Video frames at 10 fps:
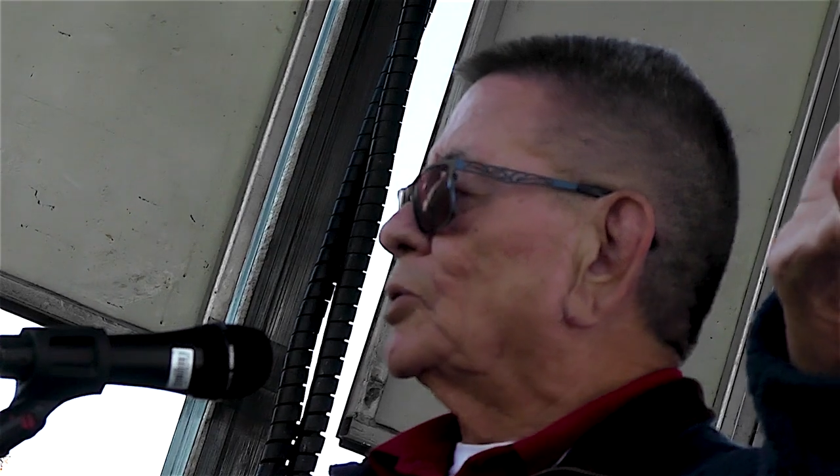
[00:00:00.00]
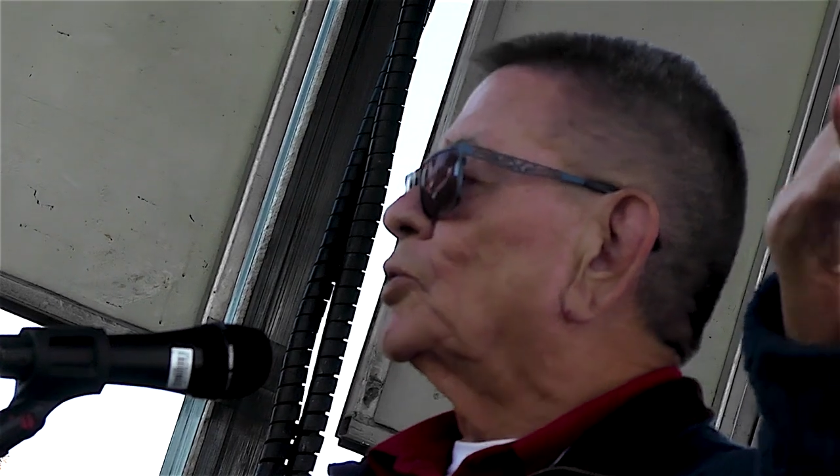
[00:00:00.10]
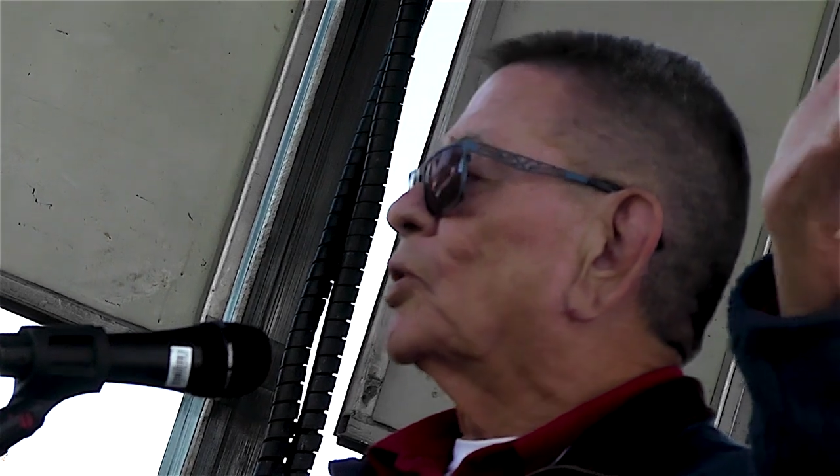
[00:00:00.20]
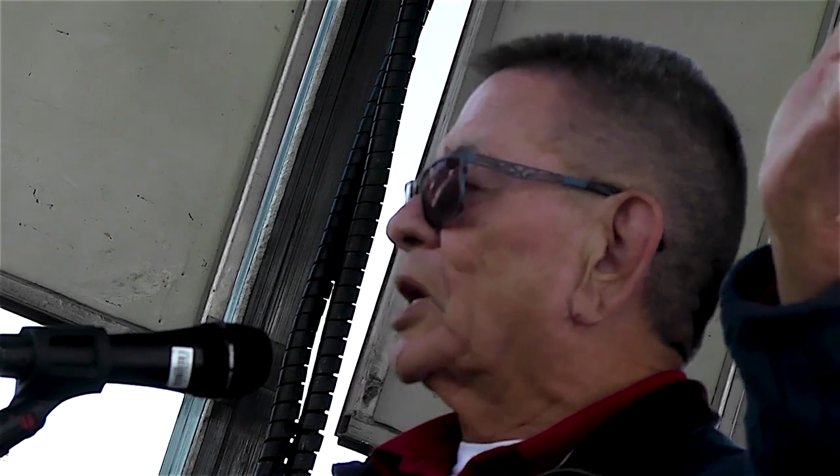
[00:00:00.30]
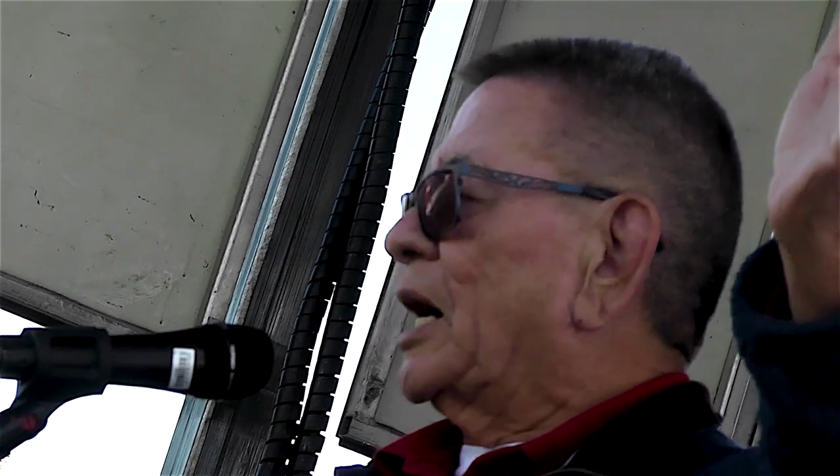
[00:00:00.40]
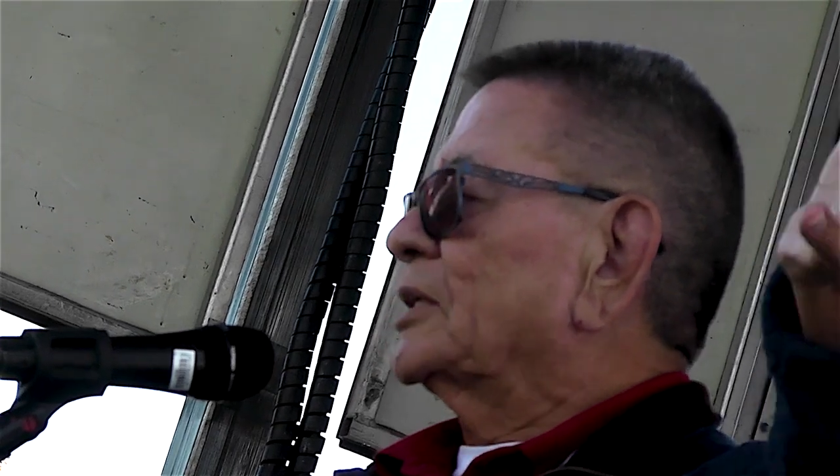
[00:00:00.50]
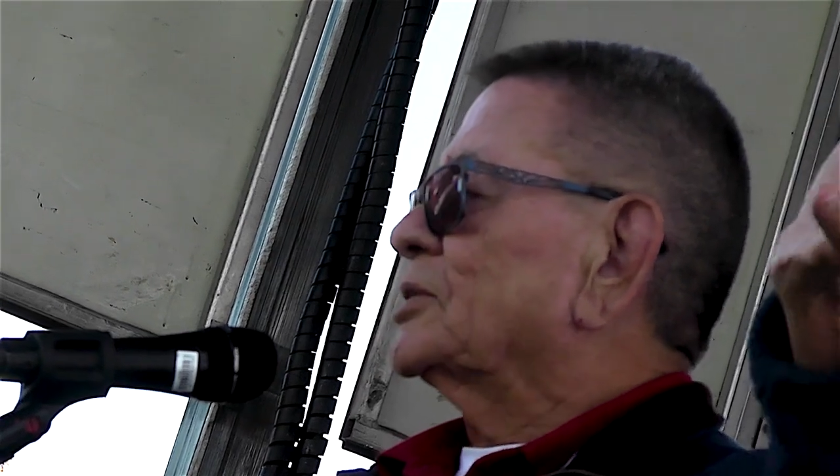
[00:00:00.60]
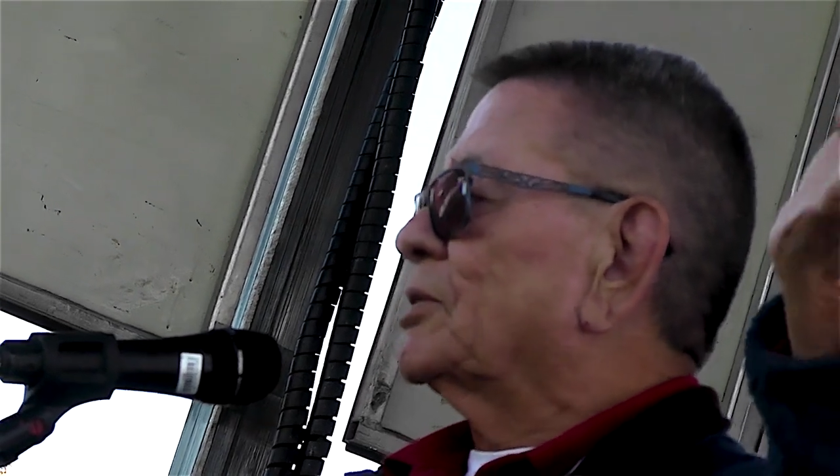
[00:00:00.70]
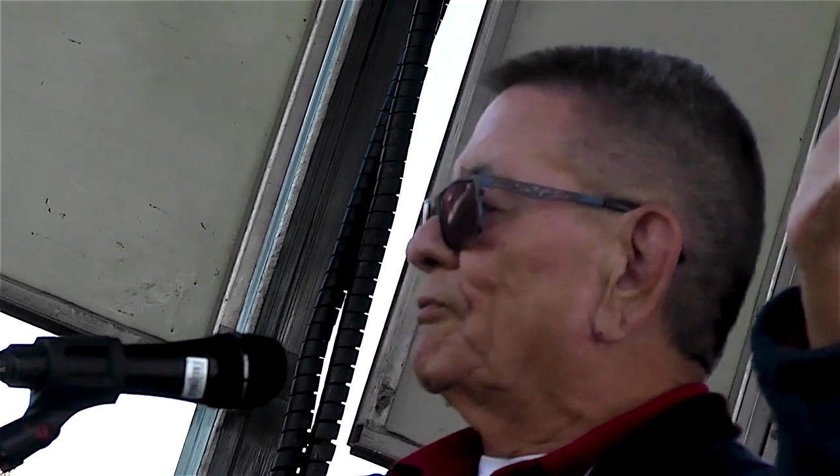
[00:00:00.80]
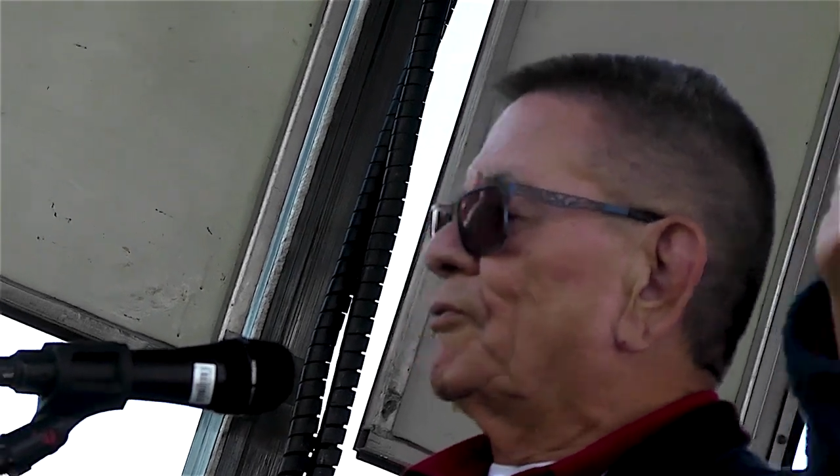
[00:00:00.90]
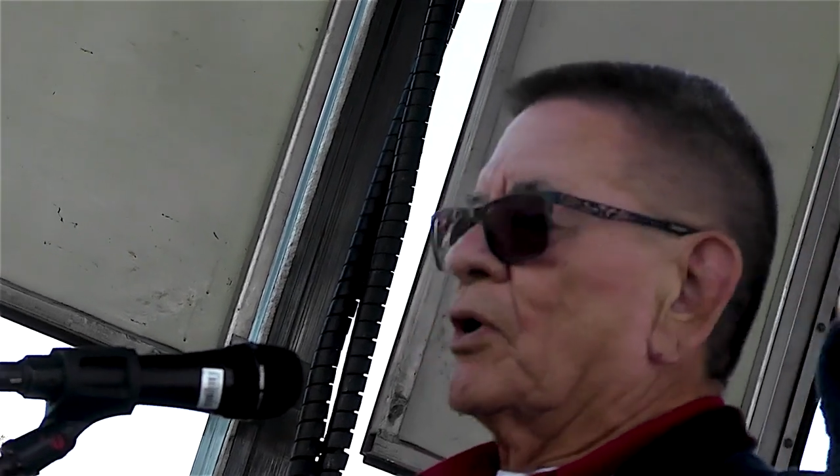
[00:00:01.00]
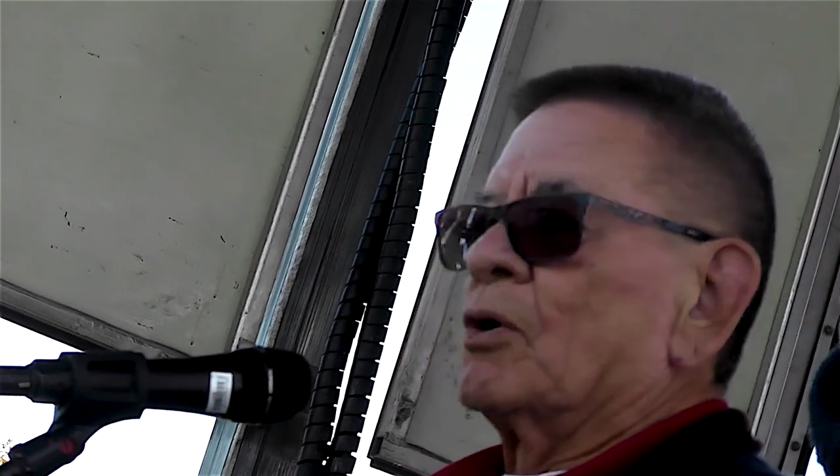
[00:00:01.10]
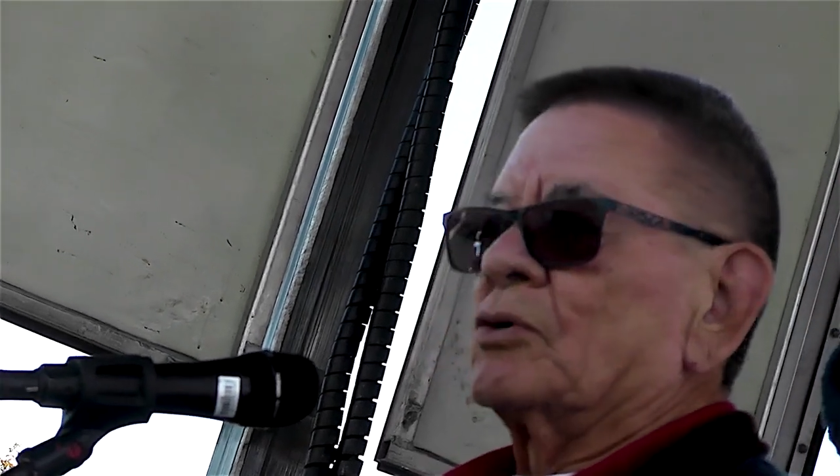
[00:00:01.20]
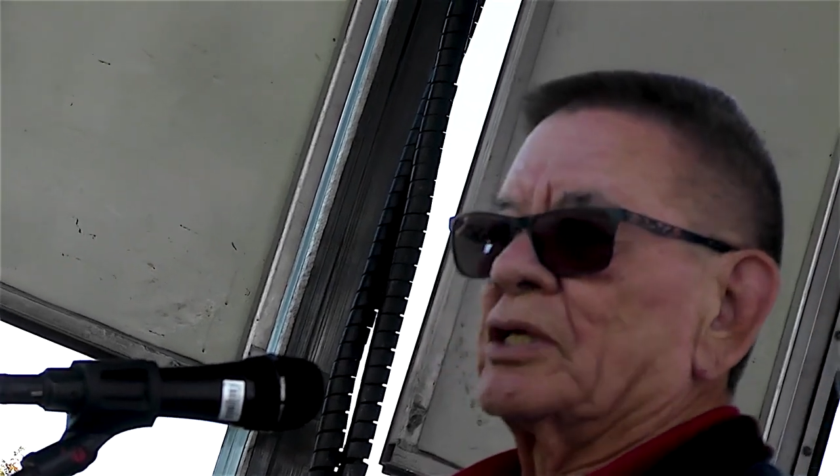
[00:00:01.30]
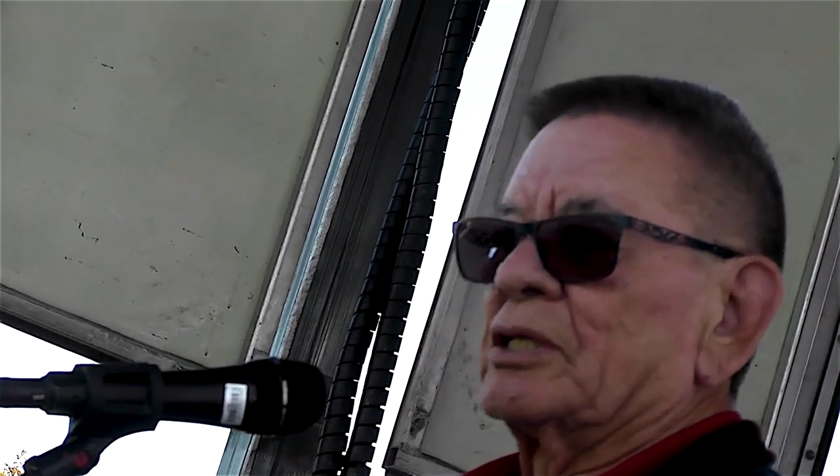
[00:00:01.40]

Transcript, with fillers: you've got to vote